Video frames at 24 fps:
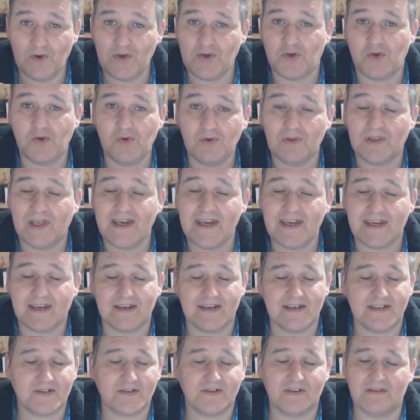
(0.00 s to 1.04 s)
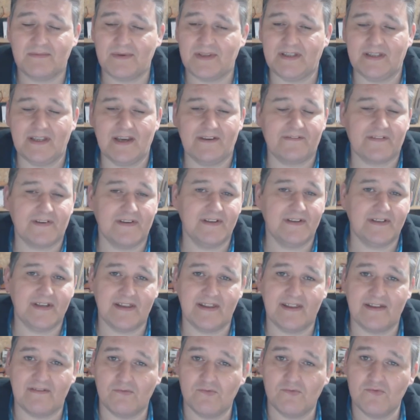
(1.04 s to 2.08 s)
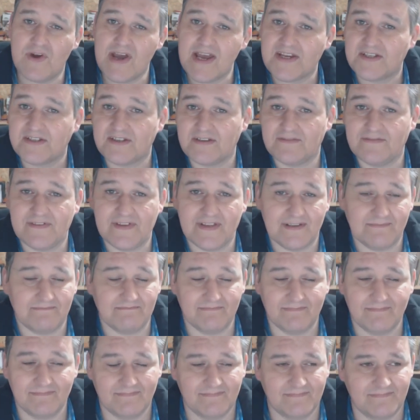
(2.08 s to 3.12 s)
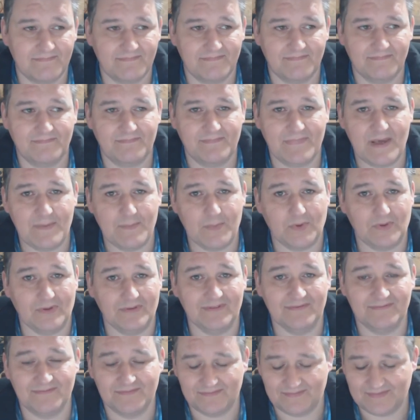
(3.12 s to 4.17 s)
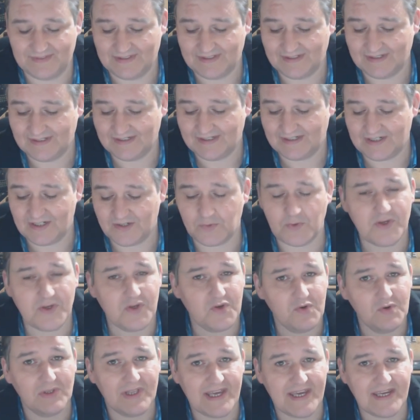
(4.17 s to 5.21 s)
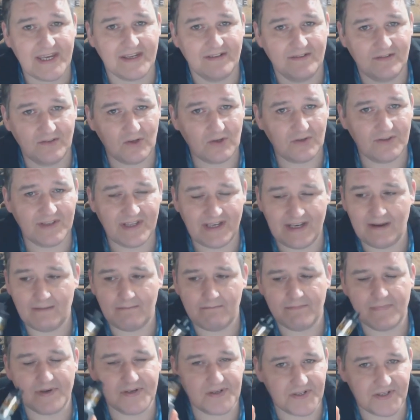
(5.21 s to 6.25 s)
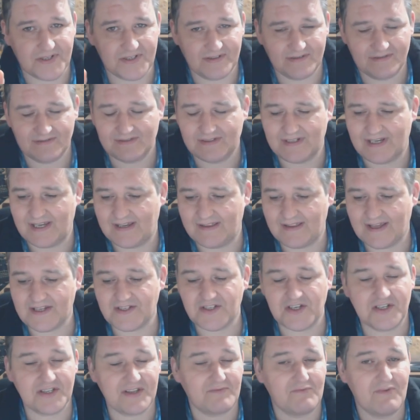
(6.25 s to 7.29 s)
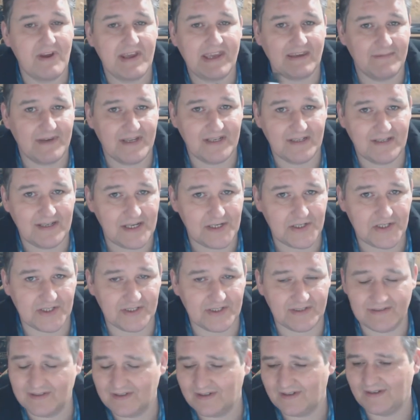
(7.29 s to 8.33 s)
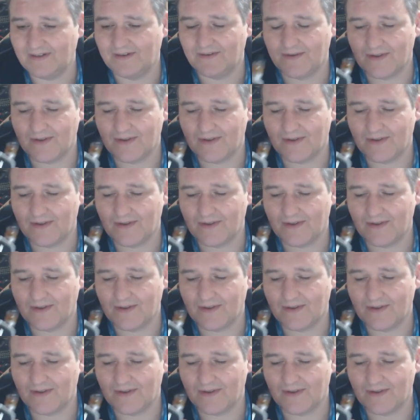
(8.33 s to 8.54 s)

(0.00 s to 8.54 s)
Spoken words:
What you like is going to be different to the rest of the people. It's what you like, not the numbers. That's just a recommendation.